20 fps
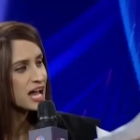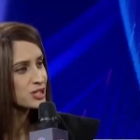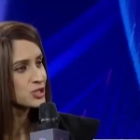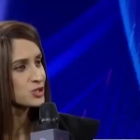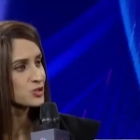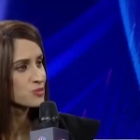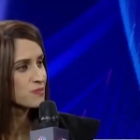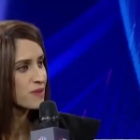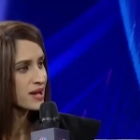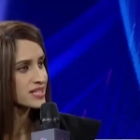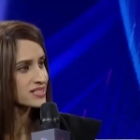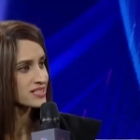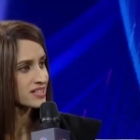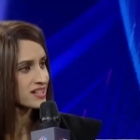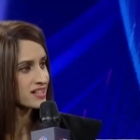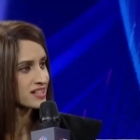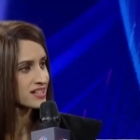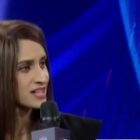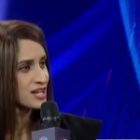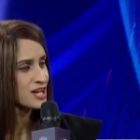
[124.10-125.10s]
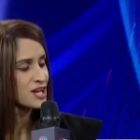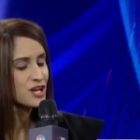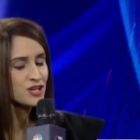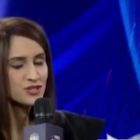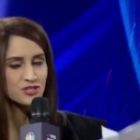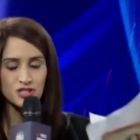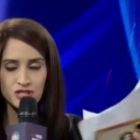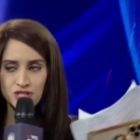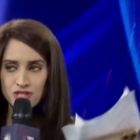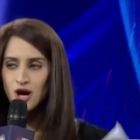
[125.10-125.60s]
and do better.
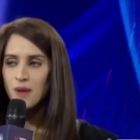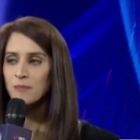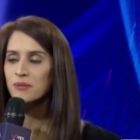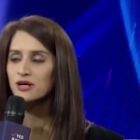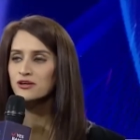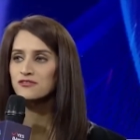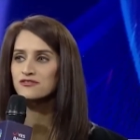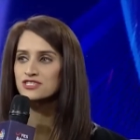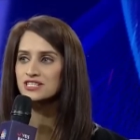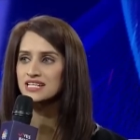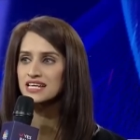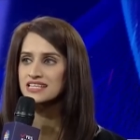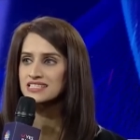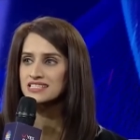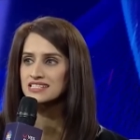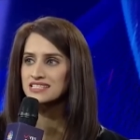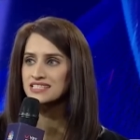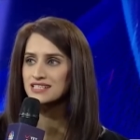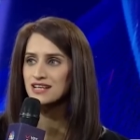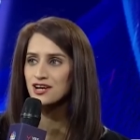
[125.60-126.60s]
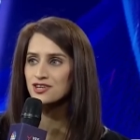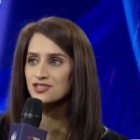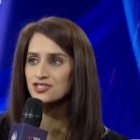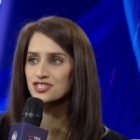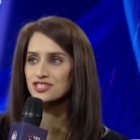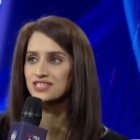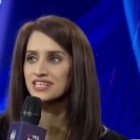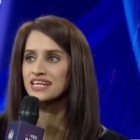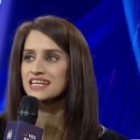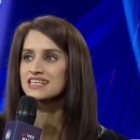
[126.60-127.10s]
So the topic of today's
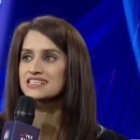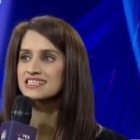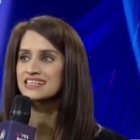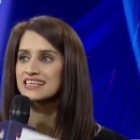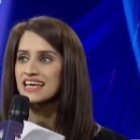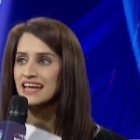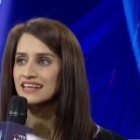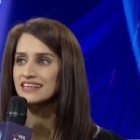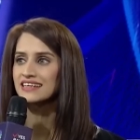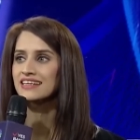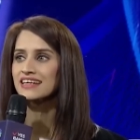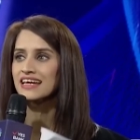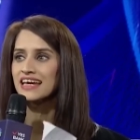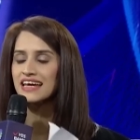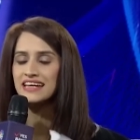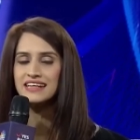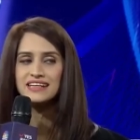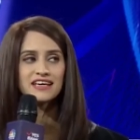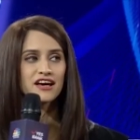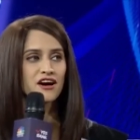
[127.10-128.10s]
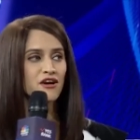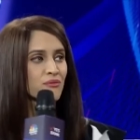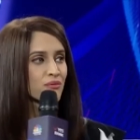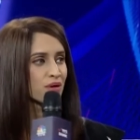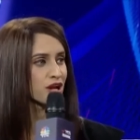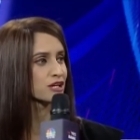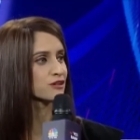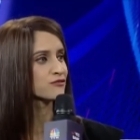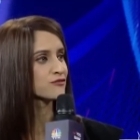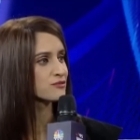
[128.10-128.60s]
discussion is getting India
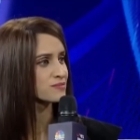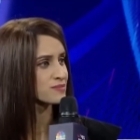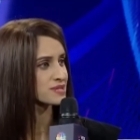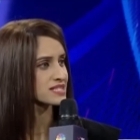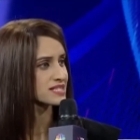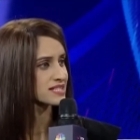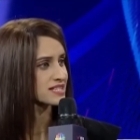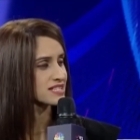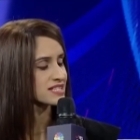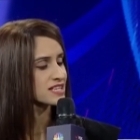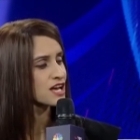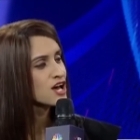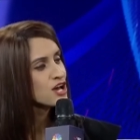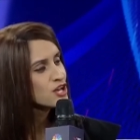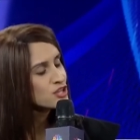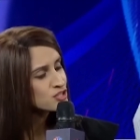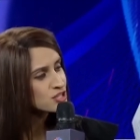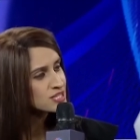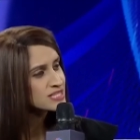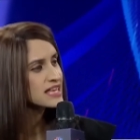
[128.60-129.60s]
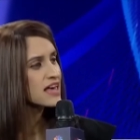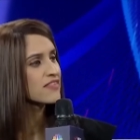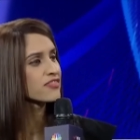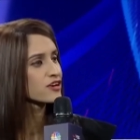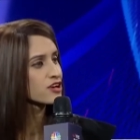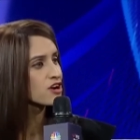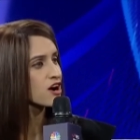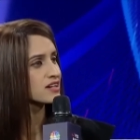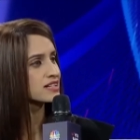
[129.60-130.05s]
ready for business. So set the